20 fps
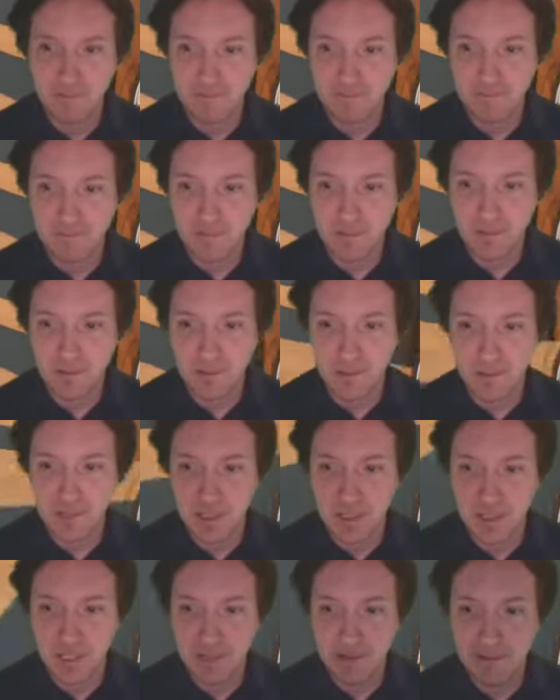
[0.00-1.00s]
Congratulations,
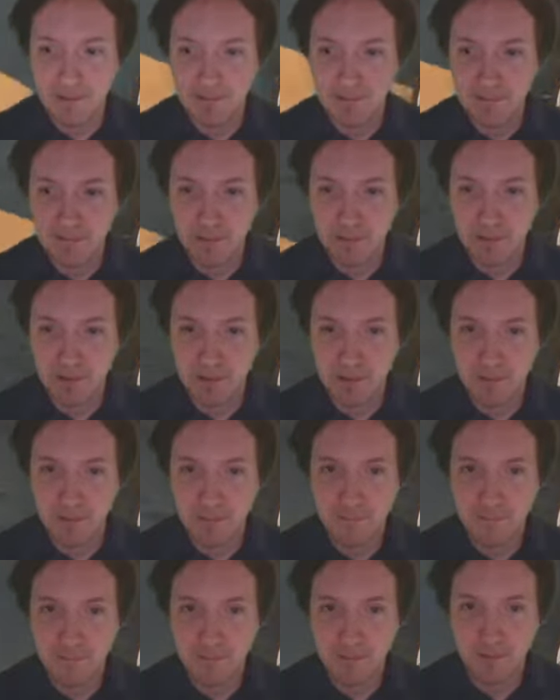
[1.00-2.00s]
you can now
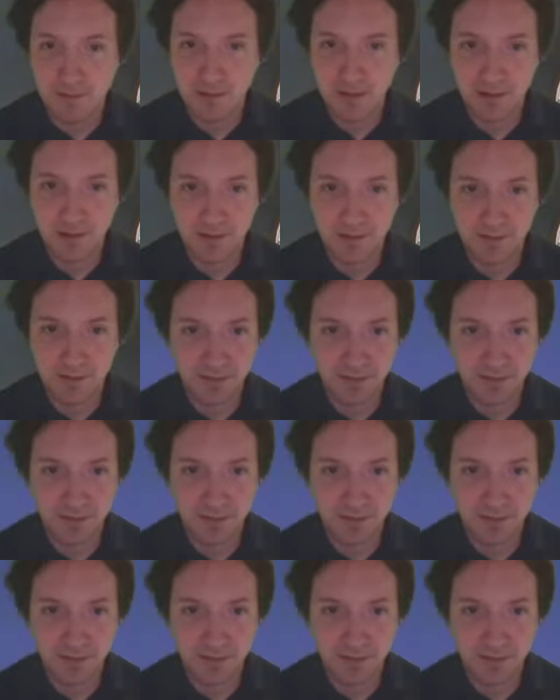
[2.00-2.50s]
find Bez in